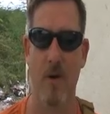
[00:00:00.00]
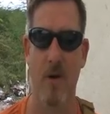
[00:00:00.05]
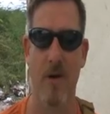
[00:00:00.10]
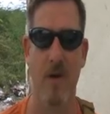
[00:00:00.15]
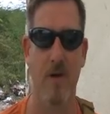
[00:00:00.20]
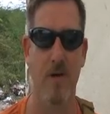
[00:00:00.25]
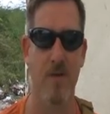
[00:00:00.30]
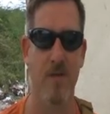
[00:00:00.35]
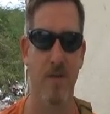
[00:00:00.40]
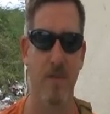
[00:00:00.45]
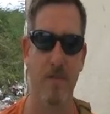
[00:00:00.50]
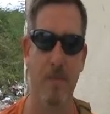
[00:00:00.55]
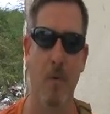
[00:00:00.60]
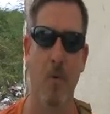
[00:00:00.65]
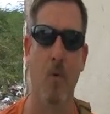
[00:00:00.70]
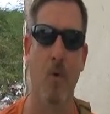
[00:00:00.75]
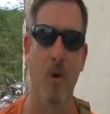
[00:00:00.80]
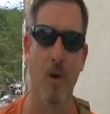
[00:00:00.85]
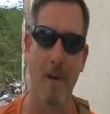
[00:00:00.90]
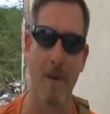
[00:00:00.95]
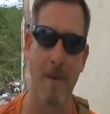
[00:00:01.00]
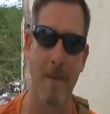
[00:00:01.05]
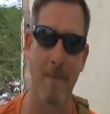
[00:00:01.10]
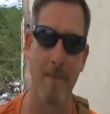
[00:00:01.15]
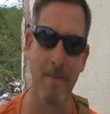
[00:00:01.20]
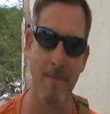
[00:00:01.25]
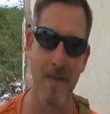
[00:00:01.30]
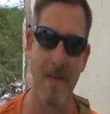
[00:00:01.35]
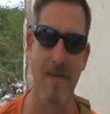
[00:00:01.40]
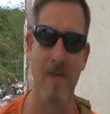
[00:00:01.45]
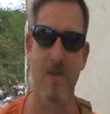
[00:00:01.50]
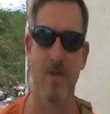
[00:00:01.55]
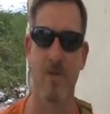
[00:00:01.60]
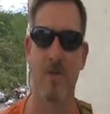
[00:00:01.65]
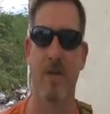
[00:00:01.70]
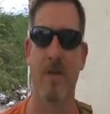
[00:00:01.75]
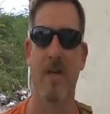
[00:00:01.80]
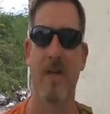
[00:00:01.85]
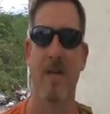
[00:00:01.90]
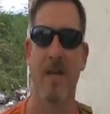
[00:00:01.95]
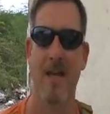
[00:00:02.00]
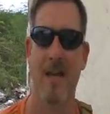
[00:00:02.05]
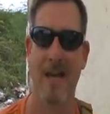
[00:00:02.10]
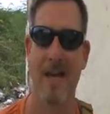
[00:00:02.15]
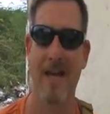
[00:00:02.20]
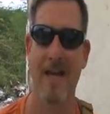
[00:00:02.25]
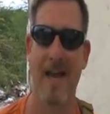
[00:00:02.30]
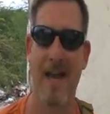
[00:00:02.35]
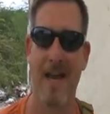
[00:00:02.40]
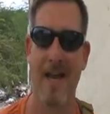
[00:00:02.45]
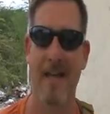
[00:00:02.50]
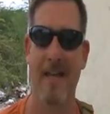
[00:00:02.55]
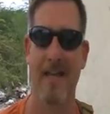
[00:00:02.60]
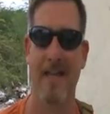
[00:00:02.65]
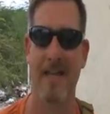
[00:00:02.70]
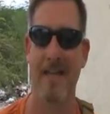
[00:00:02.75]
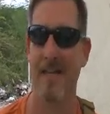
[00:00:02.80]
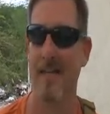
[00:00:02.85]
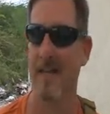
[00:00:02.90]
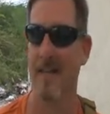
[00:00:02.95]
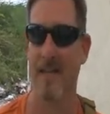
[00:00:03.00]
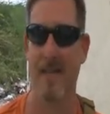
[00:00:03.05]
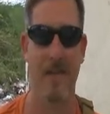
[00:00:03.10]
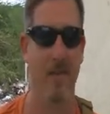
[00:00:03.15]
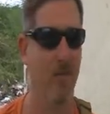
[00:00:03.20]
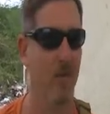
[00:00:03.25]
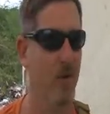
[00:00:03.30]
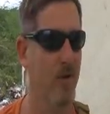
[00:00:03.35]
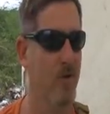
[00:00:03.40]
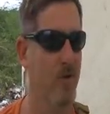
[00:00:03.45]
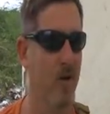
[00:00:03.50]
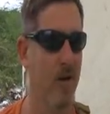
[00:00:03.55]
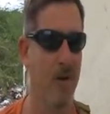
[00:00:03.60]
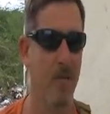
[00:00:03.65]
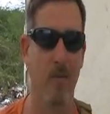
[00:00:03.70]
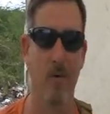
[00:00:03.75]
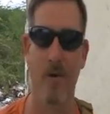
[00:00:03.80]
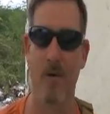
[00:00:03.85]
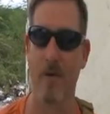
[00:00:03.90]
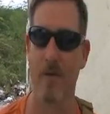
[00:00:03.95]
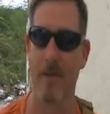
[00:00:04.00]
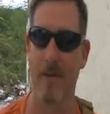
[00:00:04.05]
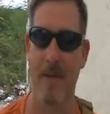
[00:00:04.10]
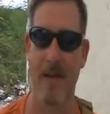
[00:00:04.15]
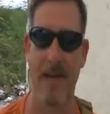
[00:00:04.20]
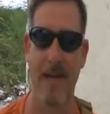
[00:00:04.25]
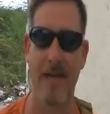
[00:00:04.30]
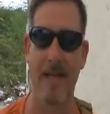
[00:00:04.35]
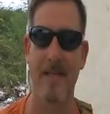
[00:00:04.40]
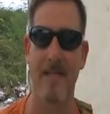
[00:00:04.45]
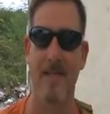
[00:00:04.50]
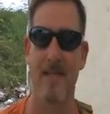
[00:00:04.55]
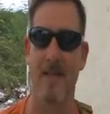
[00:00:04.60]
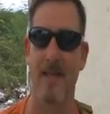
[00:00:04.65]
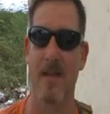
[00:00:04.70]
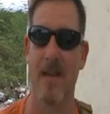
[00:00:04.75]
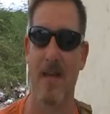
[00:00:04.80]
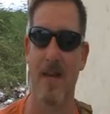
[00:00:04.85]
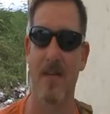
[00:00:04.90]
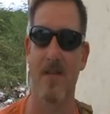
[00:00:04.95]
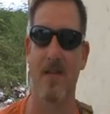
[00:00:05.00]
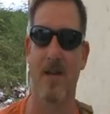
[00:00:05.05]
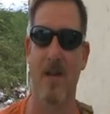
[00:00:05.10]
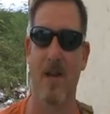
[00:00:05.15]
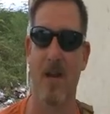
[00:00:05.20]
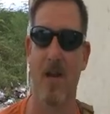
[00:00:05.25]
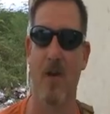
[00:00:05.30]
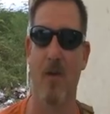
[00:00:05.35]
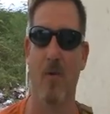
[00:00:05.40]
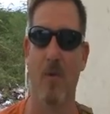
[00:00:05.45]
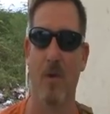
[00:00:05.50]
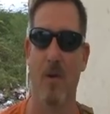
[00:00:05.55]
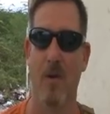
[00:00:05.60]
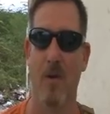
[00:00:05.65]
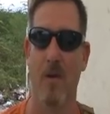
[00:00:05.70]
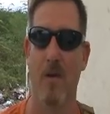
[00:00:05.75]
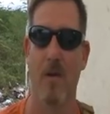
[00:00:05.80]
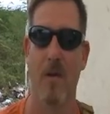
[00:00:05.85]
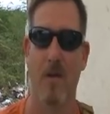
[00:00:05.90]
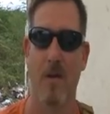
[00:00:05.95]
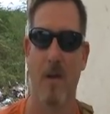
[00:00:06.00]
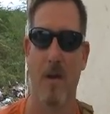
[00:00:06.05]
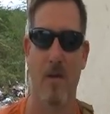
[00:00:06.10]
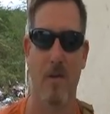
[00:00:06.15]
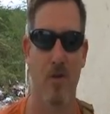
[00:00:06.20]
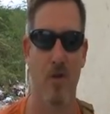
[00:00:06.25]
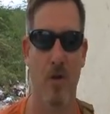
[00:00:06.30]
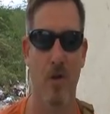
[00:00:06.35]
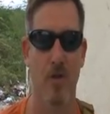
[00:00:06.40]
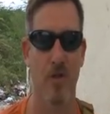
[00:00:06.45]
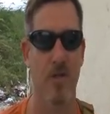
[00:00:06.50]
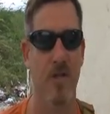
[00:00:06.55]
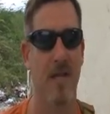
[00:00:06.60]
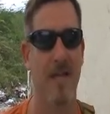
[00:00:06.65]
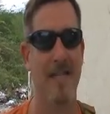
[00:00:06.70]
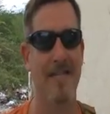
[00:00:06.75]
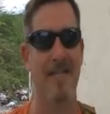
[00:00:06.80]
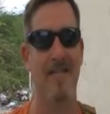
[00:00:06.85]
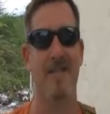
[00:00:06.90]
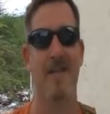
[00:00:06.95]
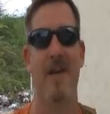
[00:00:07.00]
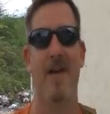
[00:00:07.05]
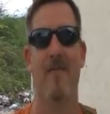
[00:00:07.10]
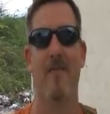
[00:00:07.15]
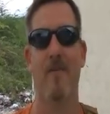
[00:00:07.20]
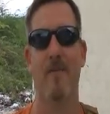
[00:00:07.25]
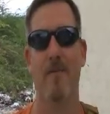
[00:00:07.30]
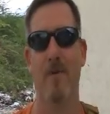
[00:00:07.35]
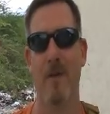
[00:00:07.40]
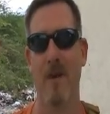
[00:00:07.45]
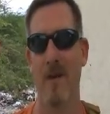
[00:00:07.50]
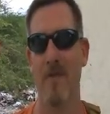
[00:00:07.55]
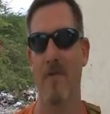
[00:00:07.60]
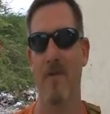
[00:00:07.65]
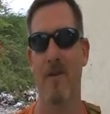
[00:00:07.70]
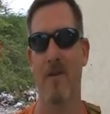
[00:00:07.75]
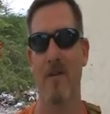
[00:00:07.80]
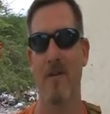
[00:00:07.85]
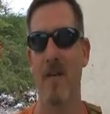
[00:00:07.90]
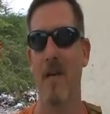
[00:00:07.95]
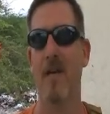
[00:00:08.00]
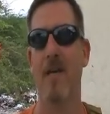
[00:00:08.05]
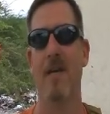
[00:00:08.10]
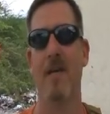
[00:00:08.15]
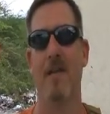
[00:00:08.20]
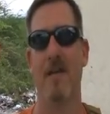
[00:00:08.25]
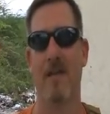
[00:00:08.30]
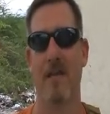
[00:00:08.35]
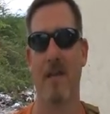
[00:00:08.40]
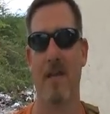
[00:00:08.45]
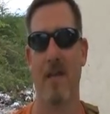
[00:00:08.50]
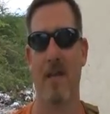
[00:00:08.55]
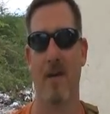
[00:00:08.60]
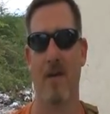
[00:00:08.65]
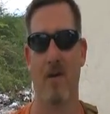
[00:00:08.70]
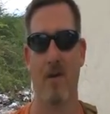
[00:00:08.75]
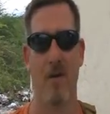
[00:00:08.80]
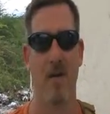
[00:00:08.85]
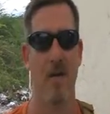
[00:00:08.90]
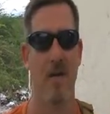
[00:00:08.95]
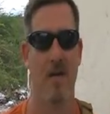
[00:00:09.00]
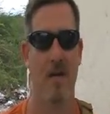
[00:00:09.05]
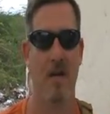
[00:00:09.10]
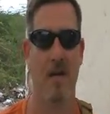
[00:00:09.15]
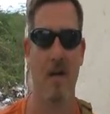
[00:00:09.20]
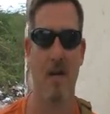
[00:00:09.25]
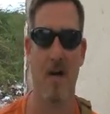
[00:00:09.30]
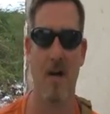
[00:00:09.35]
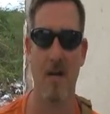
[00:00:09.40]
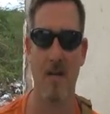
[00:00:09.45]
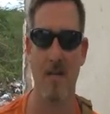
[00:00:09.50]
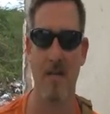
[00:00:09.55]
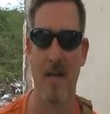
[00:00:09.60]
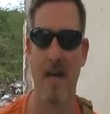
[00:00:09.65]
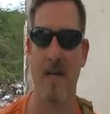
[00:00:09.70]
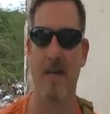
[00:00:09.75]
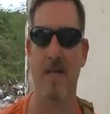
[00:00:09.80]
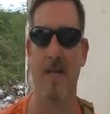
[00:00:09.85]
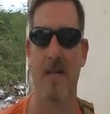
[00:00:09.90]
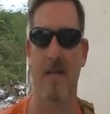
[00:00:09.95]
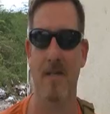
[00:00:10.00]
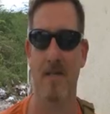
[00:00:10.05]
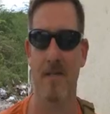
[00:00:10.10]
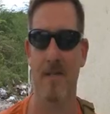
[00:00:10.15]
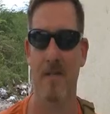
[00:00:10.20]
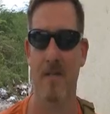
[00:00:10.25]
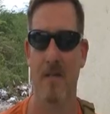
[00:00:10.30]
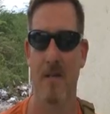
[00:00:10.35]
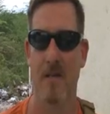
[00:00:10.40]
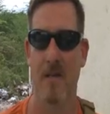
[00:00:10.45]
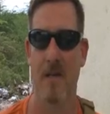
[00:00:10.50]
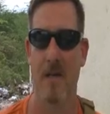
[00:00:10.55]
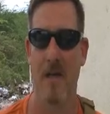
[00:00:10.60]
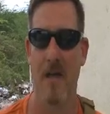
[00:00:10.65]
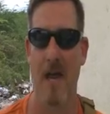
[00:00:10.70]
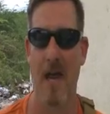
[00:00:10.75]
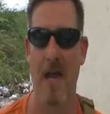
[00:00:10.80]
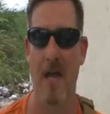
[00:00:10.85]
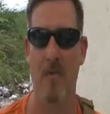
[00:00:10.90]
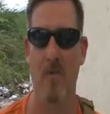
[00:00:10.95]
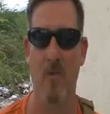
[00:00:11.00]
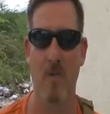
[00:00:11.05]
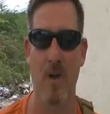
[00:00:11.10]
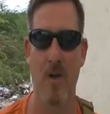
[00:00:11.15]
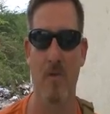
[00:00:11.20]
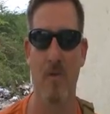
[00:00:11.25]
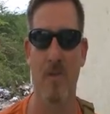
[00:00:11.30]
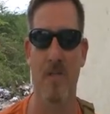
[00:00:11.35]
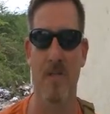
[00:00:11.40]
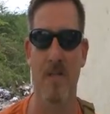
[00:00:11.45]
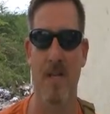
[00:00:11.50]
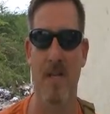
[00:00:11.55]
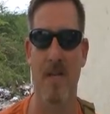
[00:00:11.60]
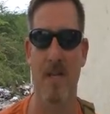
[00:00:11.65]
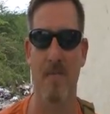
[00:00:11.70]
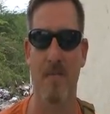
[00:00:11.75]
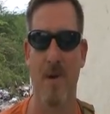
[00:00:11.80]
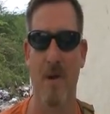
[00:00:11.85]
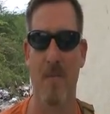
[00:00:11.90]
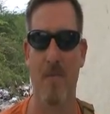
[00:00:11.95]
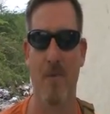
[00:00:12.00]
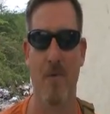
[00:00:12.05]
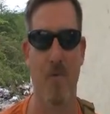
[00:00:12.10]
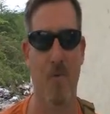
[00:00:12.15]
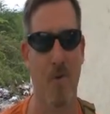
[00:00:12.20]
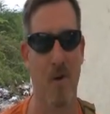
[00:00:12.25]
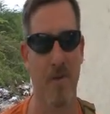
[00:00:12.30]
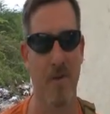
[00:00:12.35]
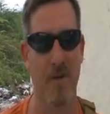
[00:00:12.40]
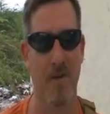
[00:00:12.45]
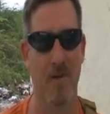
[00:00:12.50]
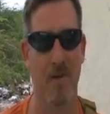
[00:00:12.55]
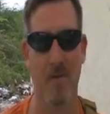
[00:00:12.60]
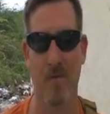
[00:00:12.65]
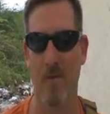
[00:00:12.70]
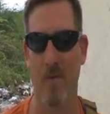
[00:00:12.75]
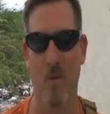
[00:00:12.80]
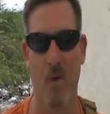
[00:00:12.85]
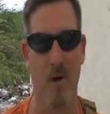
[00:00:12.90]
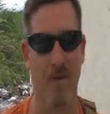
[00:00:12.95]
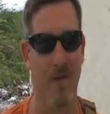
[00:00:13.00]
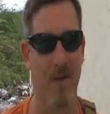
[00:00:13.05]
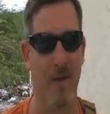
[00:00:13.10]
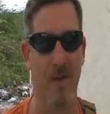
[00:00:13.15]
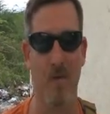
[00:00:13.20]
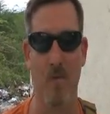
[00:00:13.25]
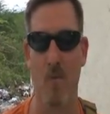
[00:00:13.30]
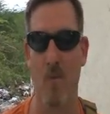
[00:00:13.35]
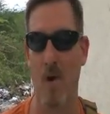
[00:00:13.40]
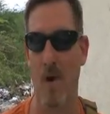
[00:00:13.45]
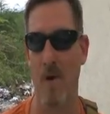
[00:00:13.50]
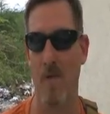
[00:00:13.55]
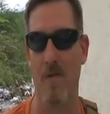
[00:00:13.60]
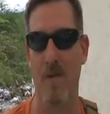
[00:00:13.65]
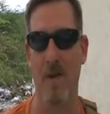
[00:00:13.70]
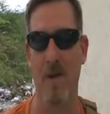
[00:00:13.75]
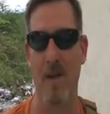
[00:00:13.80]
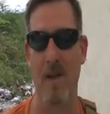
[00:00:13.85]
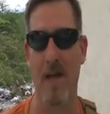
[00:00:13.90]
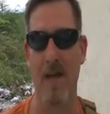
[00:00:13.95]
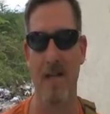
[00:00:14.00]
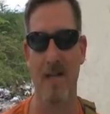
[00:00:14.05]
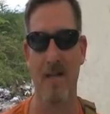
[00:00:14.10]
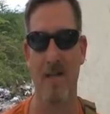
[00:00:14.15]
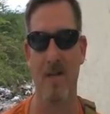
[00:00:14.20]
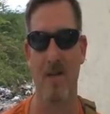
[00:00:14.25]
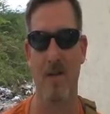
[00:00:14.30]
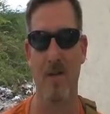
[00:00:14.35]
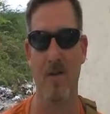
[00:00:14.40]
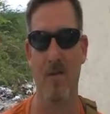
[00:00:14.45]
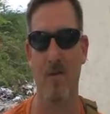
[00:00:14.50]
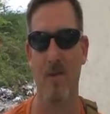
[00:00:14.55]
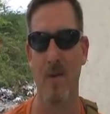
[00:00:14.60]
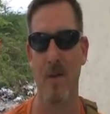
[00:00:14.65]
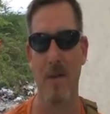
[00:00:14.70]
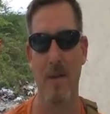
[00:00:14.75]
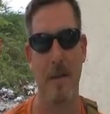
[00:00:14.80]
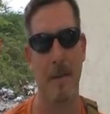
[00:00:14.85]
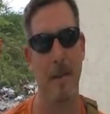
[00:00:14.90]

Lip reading: We're here to support ministry in Haiti. That is our goal. A church that has never even done anything here could contact us, and we would set them up with whatever they'd like to do.